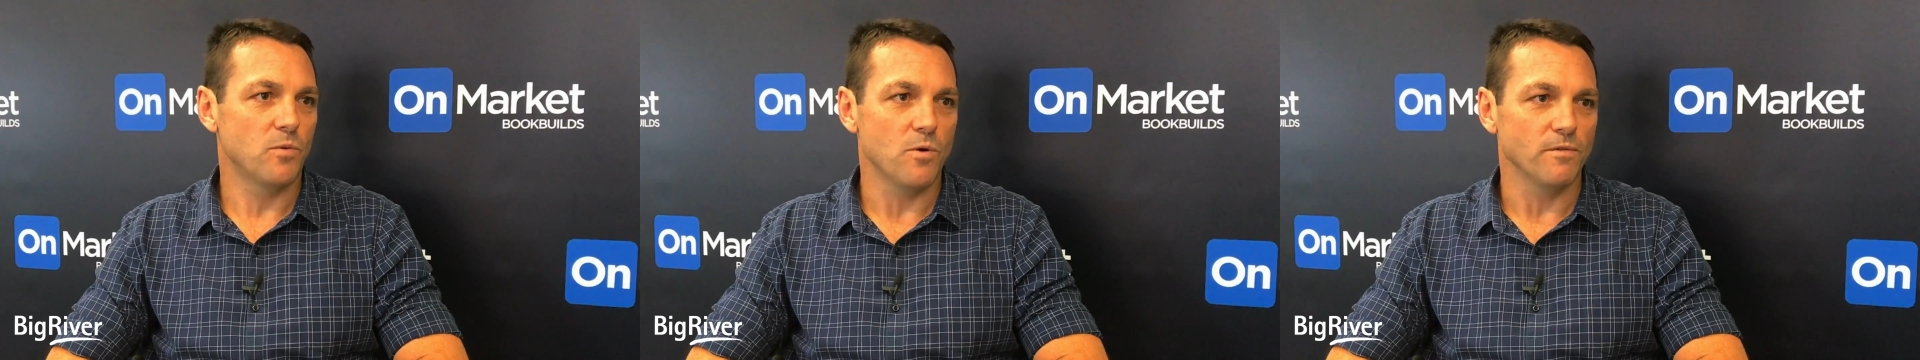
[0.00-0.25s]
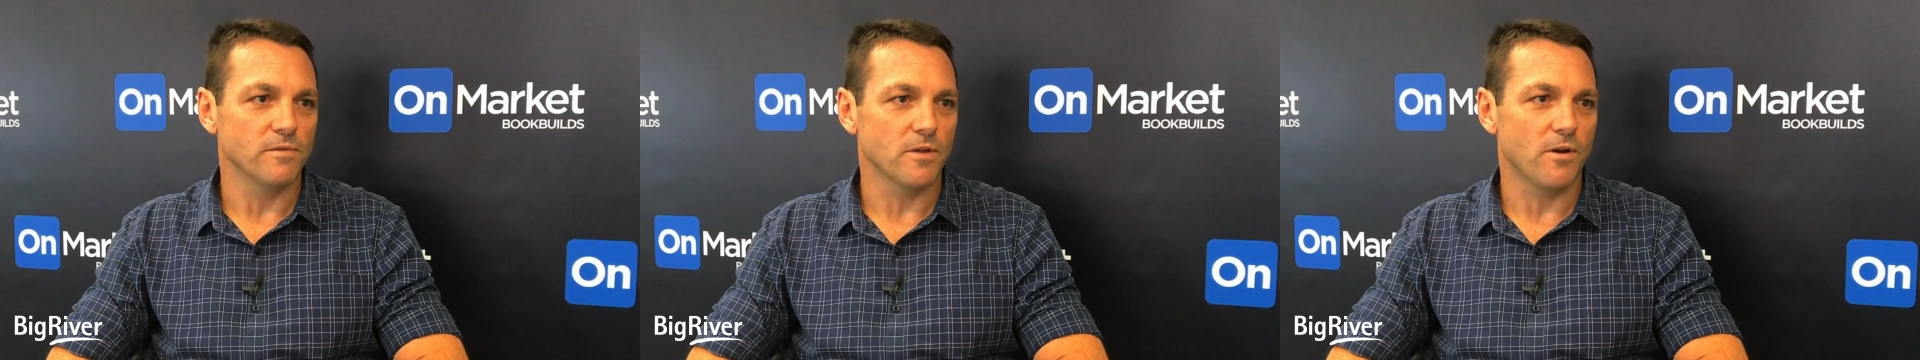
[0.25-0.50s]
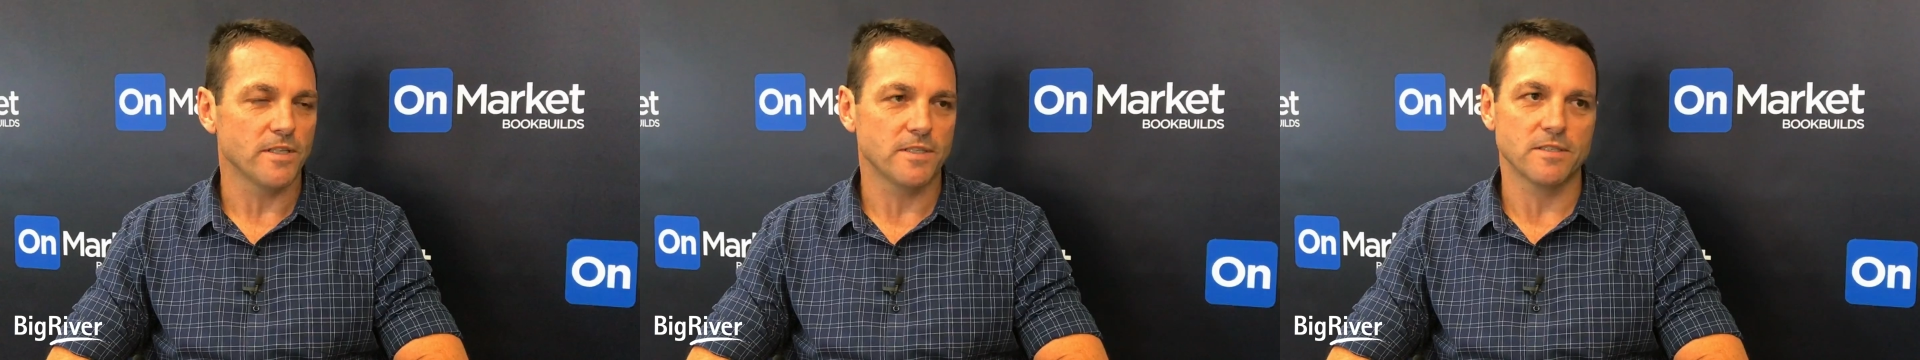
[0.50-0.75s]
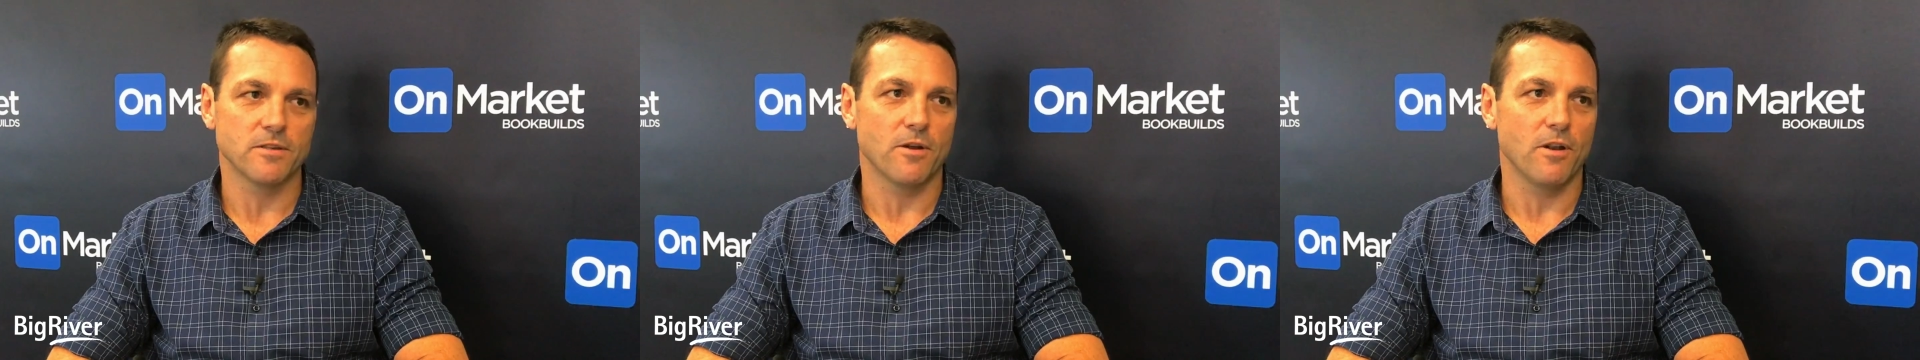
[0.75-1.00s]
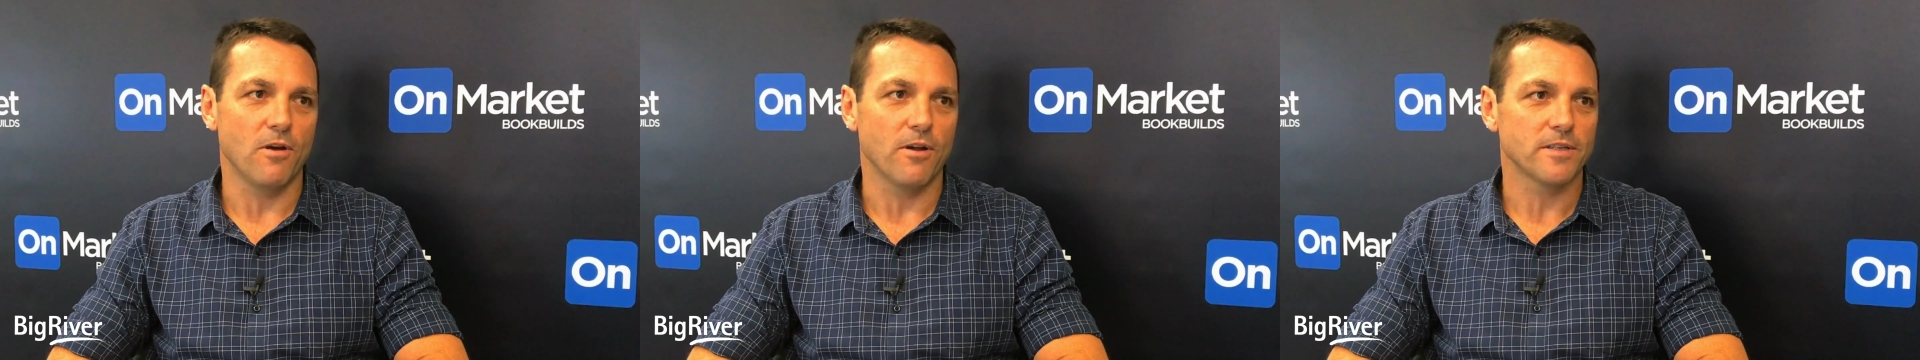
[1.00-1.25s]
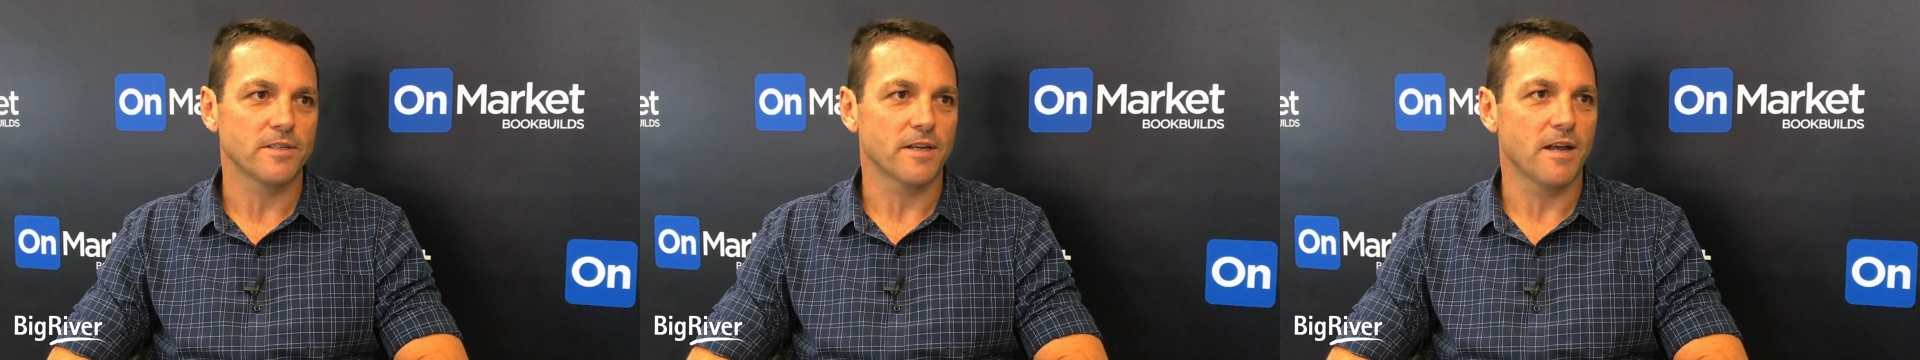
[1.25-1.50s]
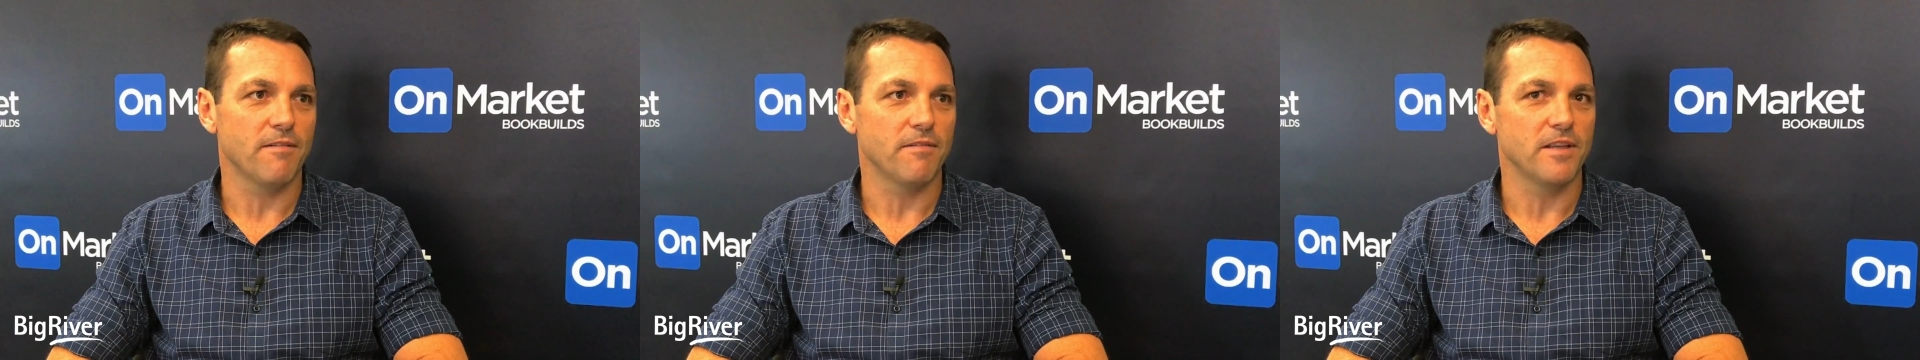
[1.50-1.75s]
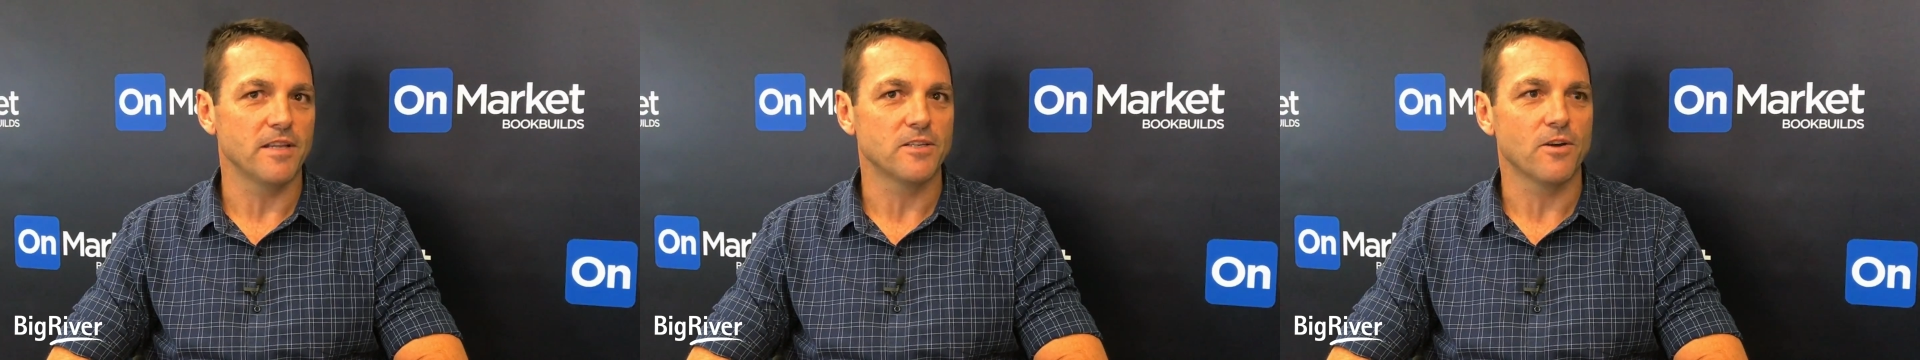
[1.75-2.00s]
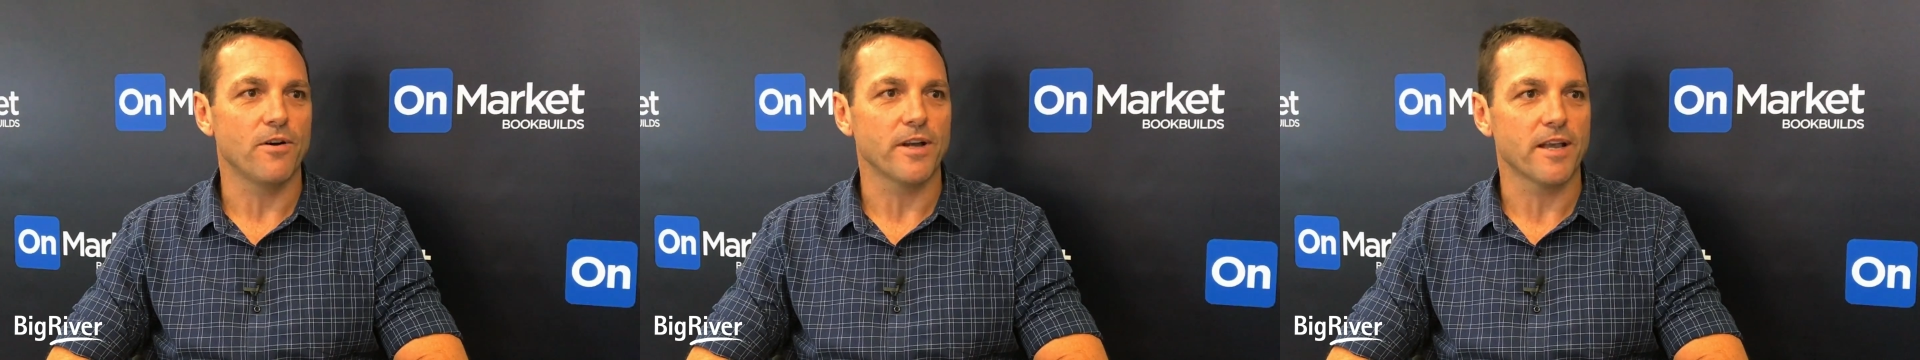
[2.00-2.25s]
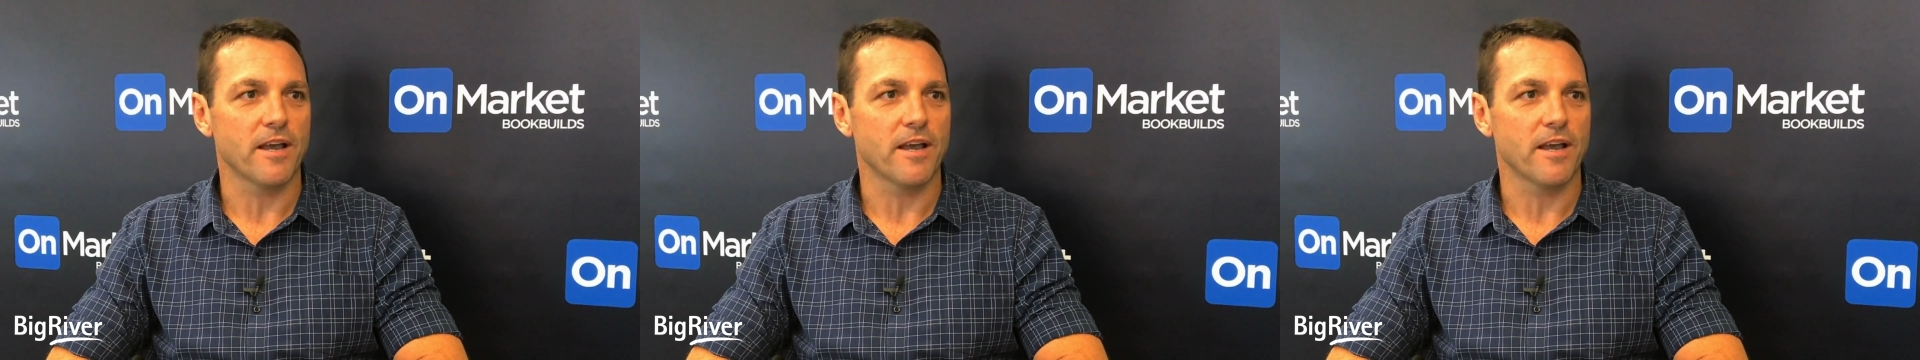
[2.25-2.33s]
12 sites is not a lot to cover the entire